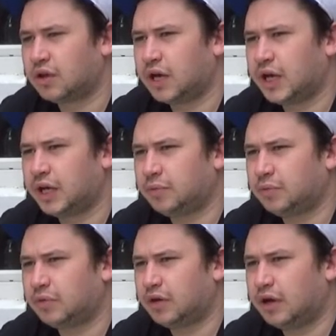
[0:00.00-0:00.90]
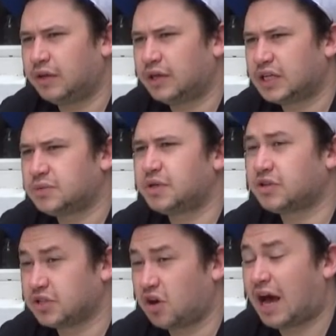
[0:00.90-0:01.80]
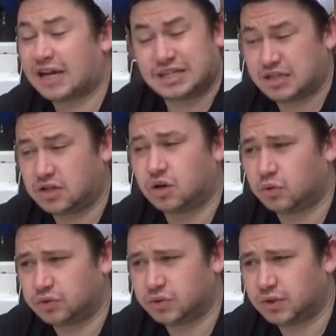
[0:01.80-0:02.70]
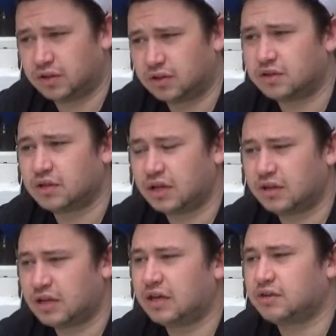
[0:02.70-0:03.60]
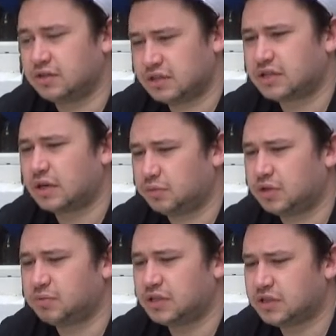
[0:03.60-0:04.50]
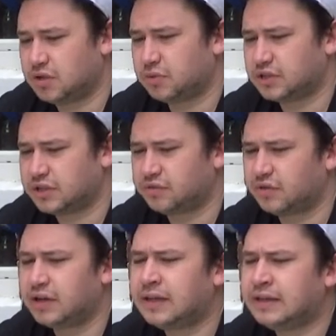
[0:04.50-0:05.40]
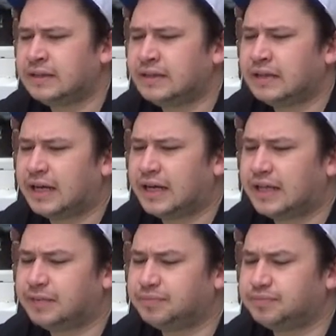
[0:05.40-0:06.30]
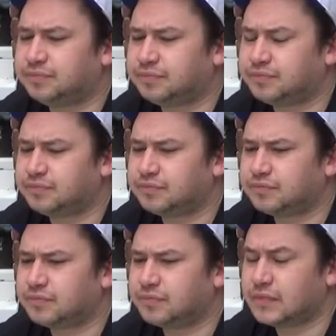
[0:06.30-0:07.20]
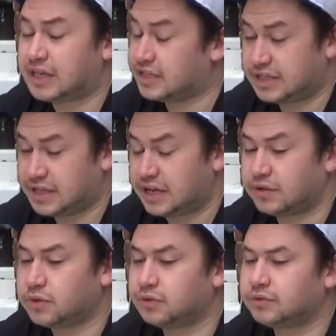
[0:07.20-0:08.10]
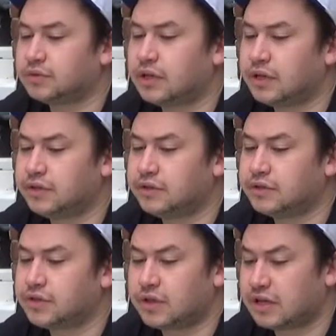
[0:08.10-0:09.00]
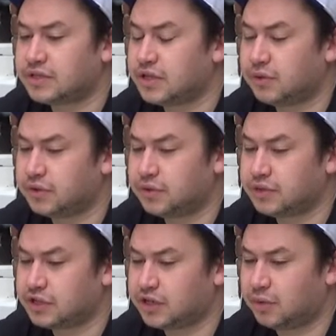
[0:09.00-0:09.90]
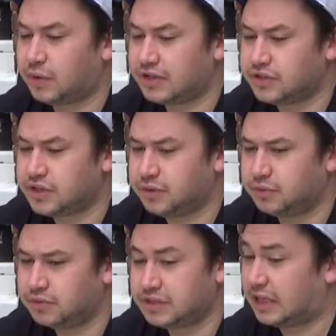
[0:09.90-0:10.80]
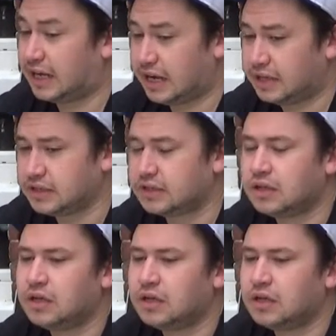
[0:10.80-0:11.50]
and that's because I got asked to go to it. They said, "Will you please come audition for it?" And I said, "Yeah, cool." And so that's the only audition I went to. Didn't get it.